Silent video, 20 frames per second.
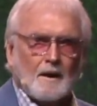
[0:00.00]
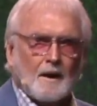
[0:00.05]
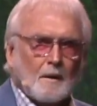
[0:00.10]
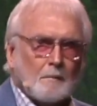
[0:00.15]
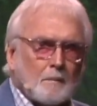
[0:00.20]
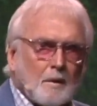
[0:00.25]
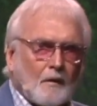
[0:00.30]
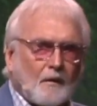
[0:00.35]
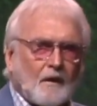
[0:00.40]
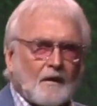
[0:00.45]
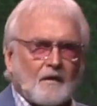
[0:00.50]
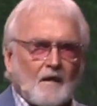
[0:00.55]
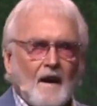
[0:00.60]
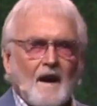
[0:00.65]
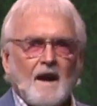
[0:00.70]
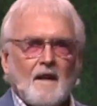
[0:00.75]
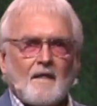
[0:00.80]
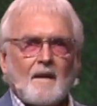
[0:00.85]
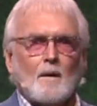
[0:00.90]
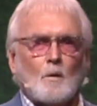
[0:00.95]
but that
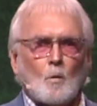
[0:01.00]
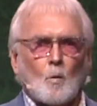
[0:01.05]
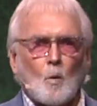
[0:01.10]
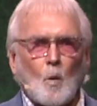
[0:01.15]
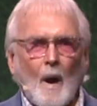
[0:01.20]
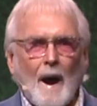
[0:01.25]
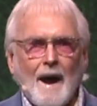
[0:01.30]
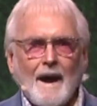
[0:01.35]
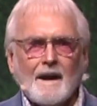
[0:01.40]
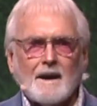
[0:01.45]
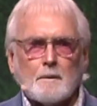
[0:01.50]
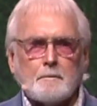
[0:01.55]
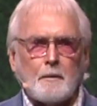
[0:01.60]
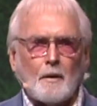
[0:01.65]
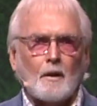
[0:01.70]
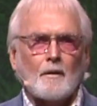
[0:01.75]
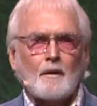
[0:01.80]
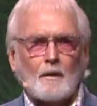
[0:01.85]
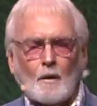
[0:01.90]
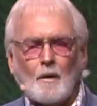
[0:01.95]
they that wait
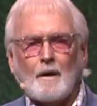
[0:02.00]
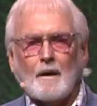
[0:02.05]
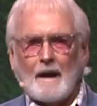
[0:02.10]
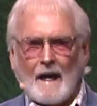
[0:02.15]
upon the Lord.